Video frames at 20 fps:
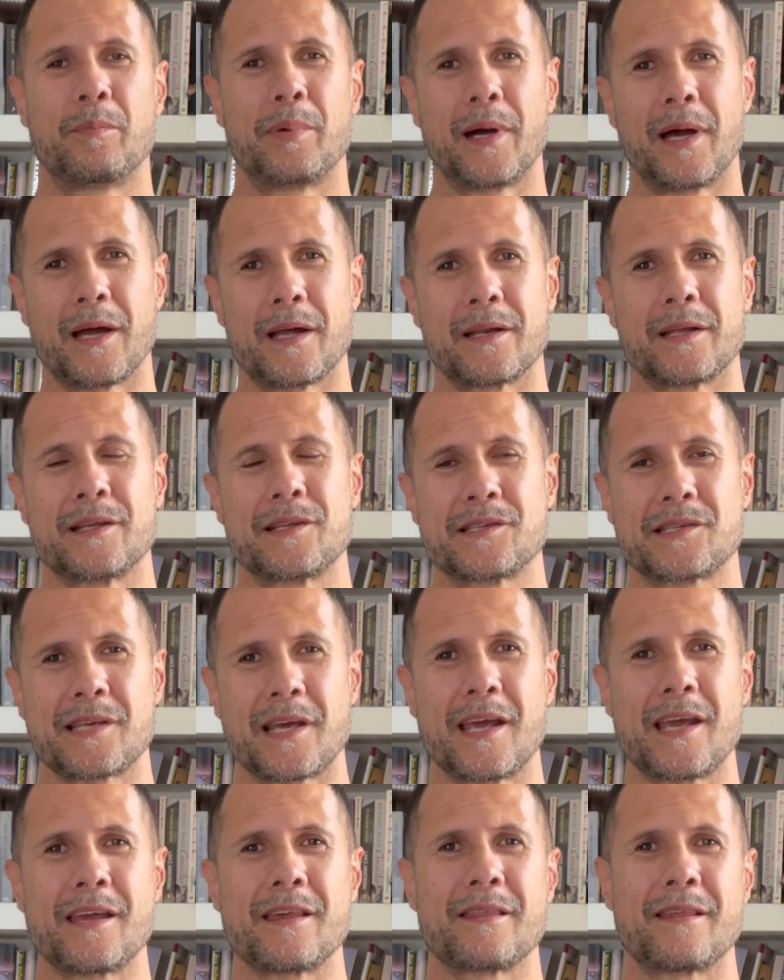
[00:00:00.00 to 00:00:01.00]
But in
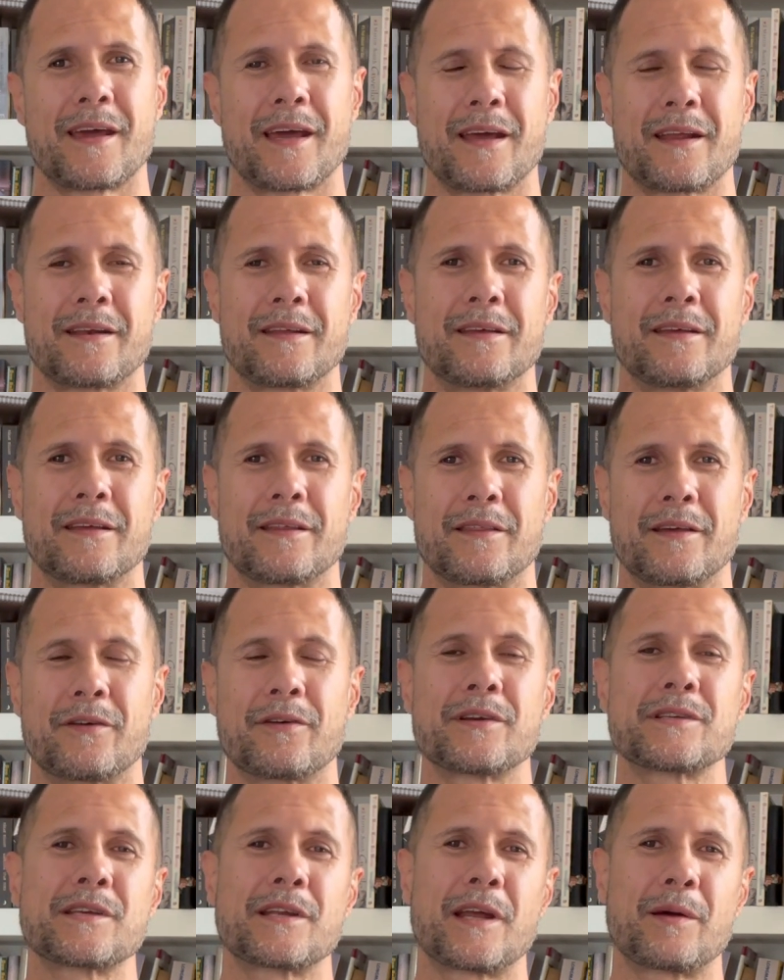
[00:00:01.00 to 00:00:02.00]
saying that,
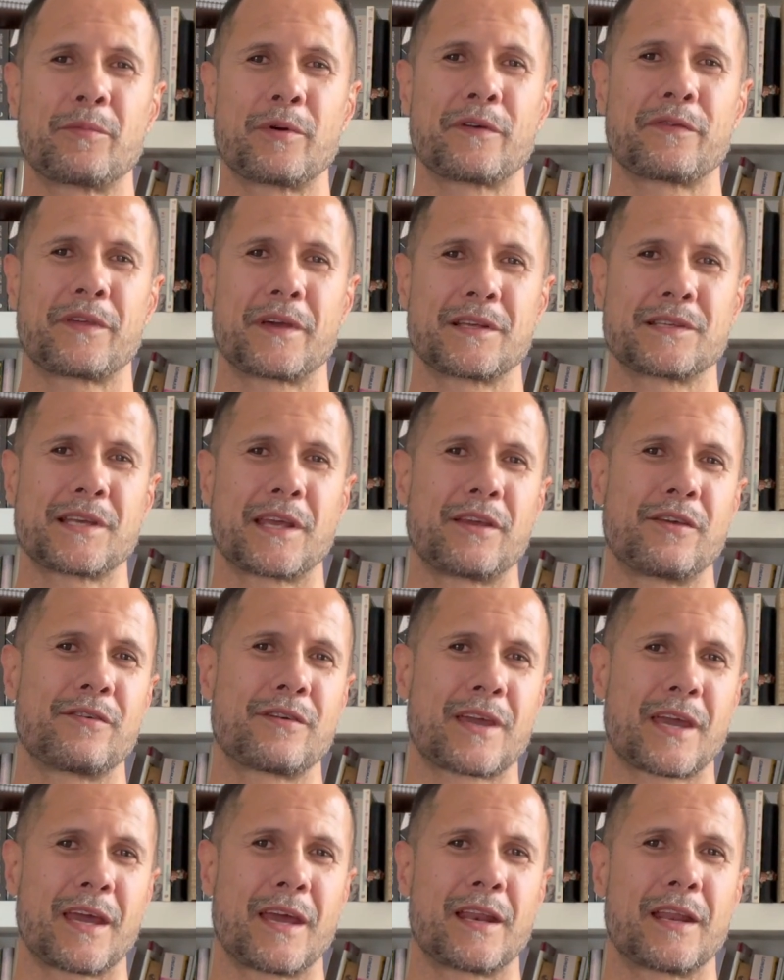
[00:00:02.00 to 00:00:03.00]
there is a number of things that you
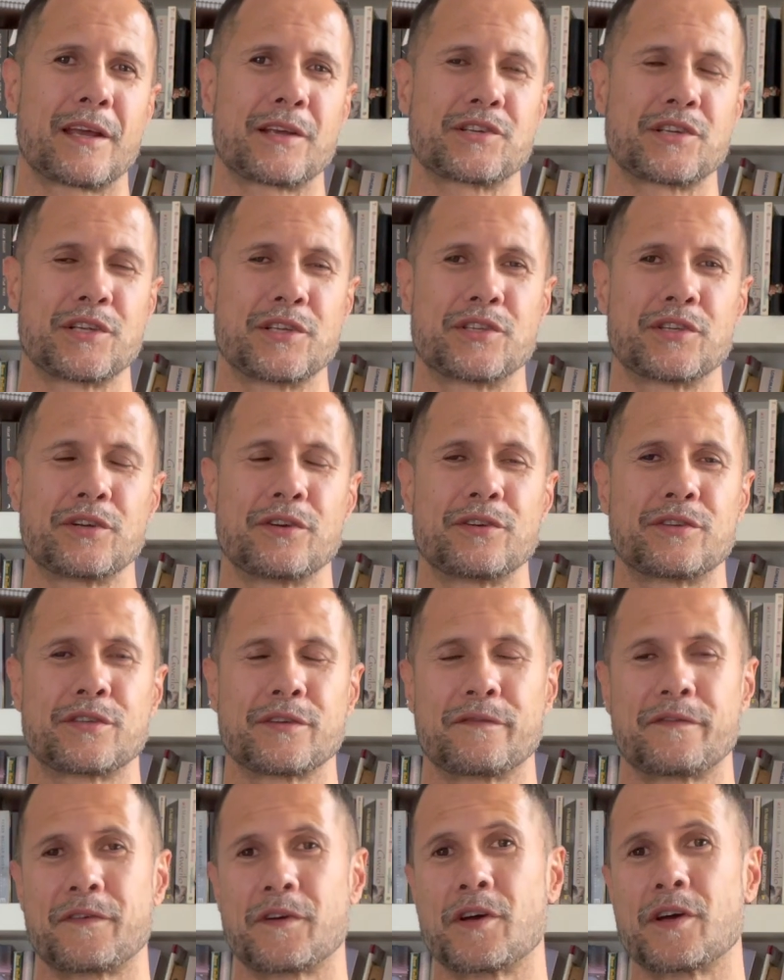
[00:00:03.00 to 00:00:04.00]
can actually do
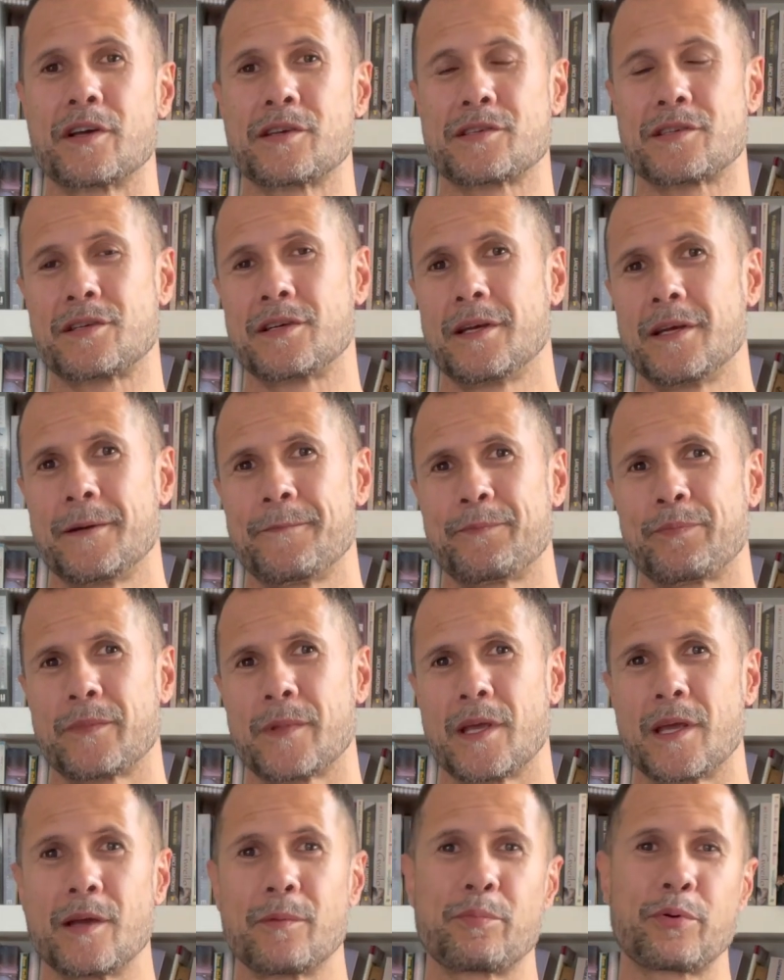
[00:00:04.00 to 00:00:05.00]
to first
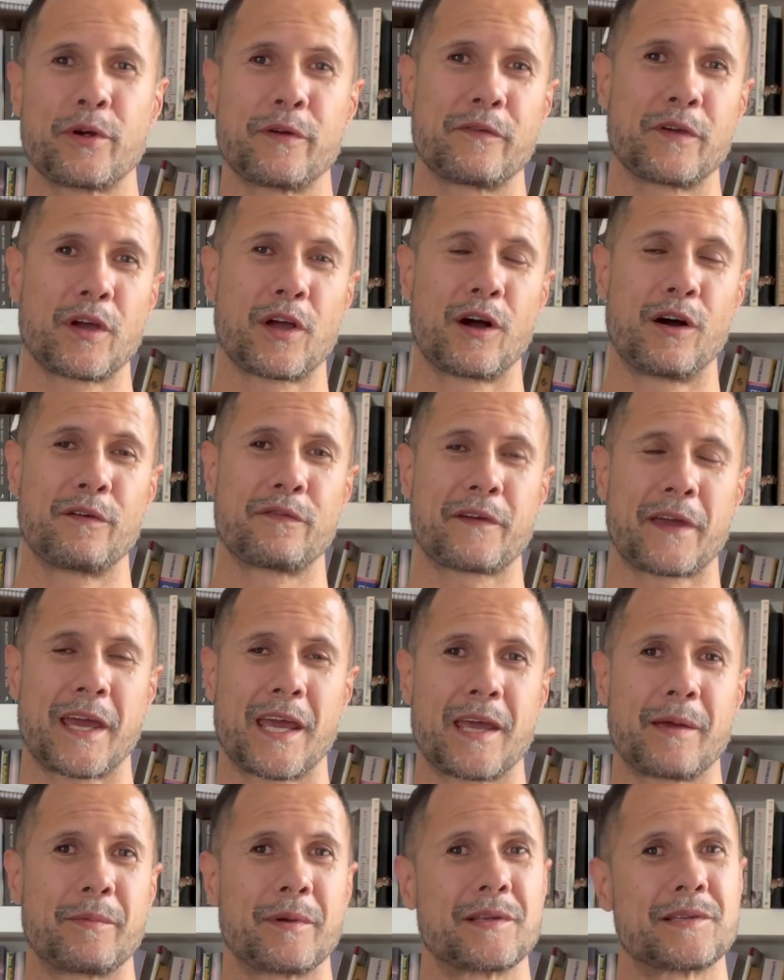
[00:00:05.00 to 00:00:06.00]
improve your golf
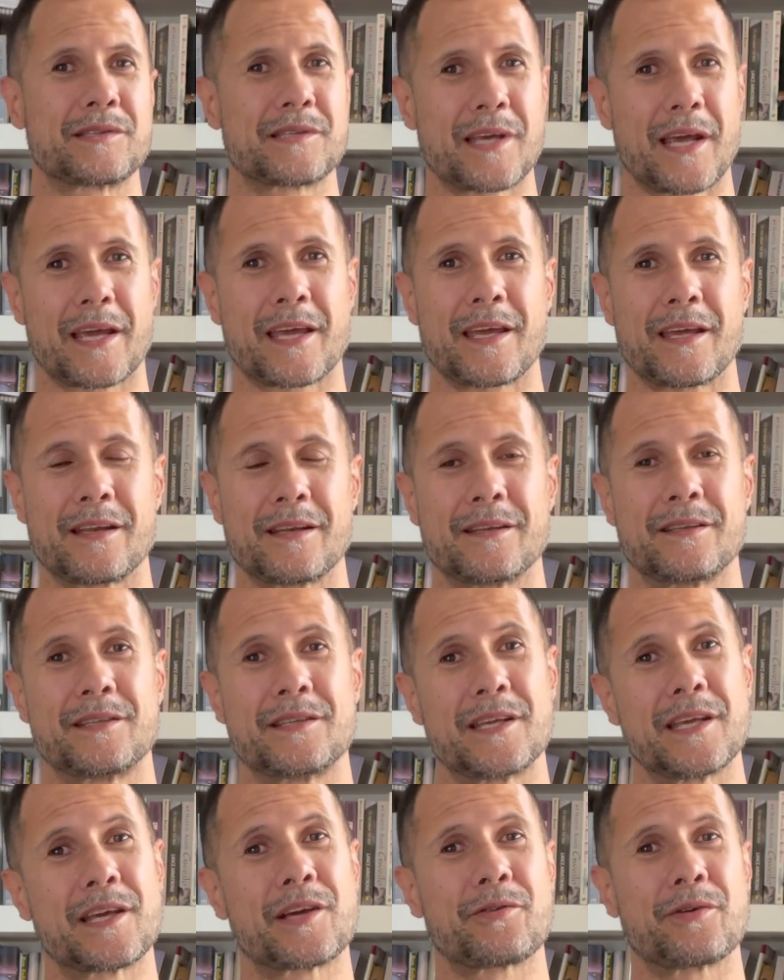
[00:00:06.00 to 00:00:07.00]
game and second,
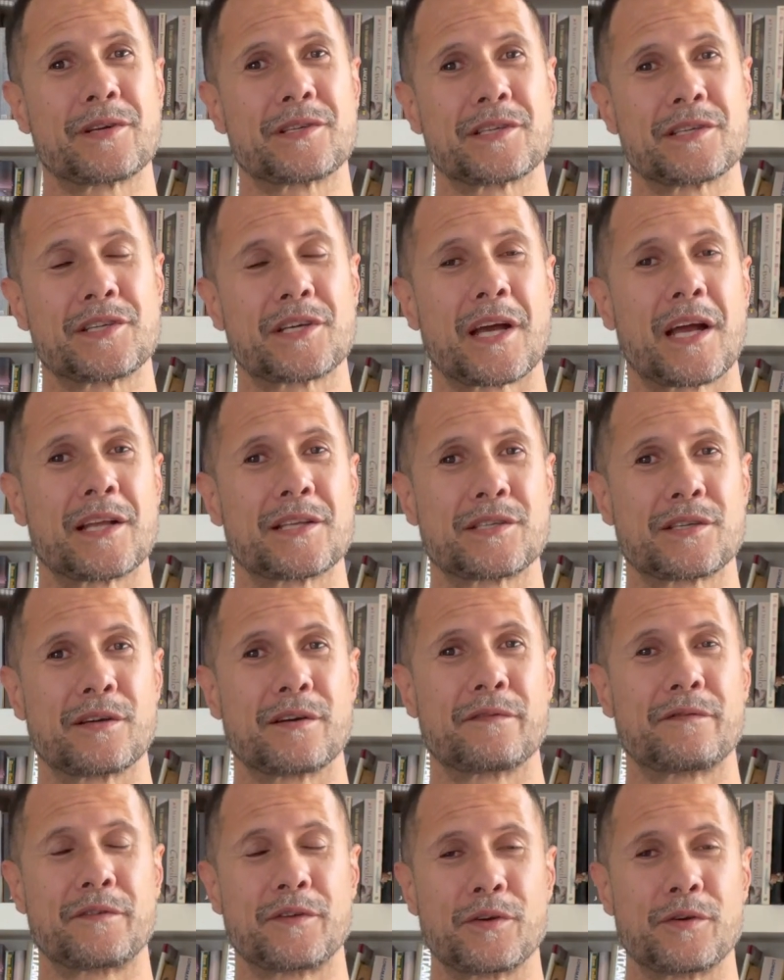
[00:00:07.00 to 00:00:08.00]
decrease the chance
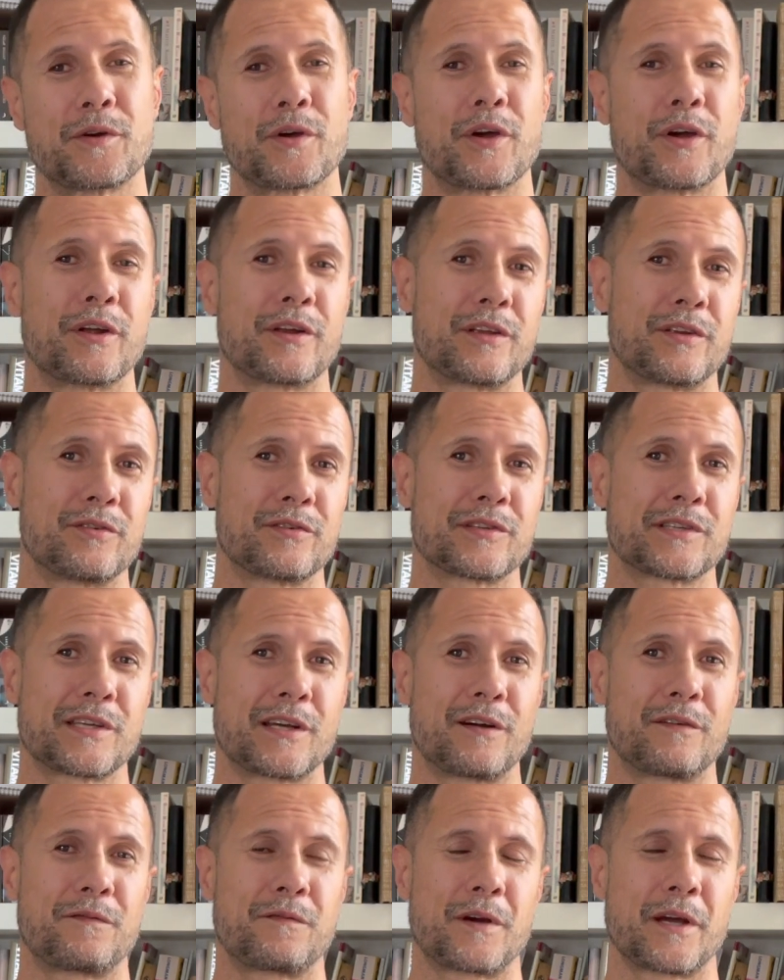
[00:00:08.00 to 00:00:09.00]
of you hurting
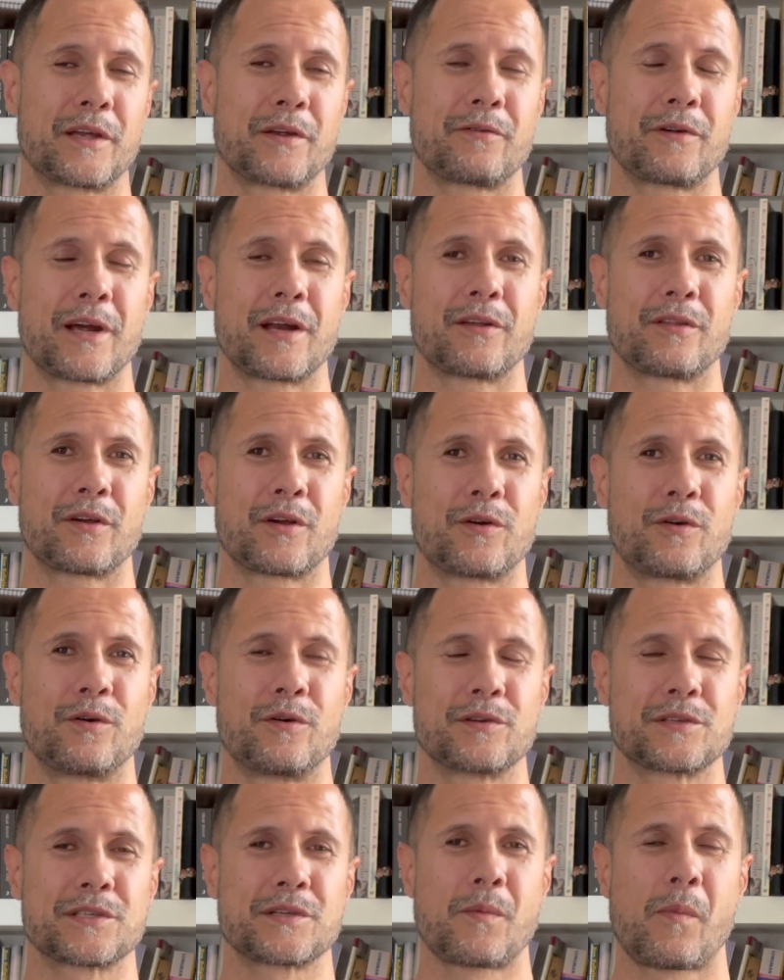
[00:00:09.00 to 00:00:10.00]
yourself while you're out on the
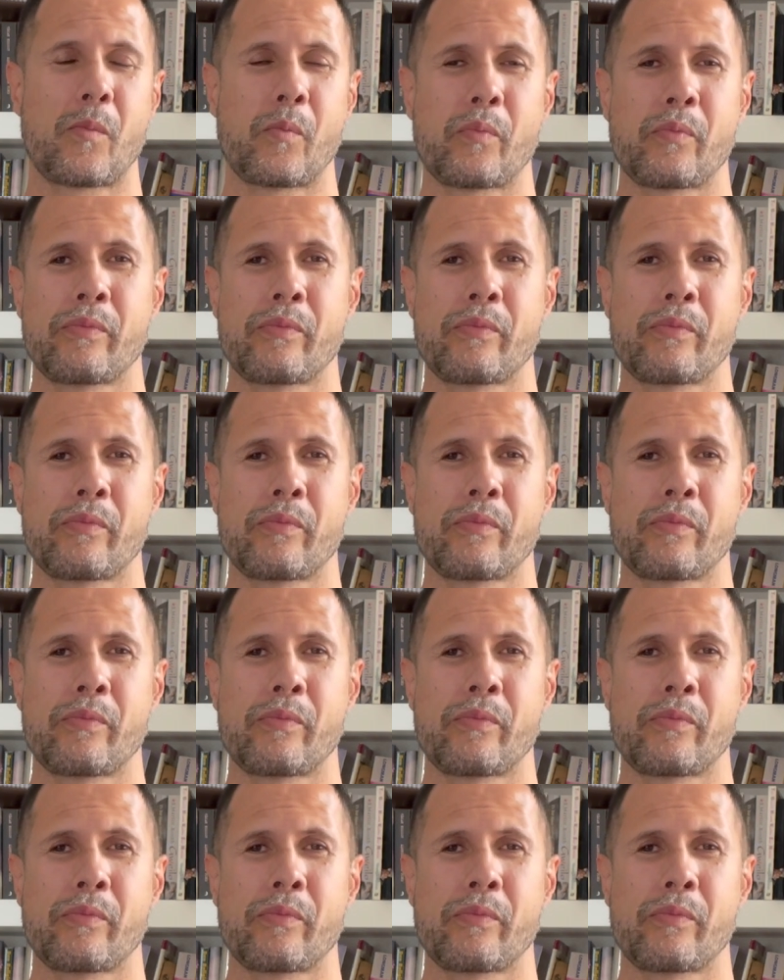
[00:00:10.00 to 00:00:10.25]
course.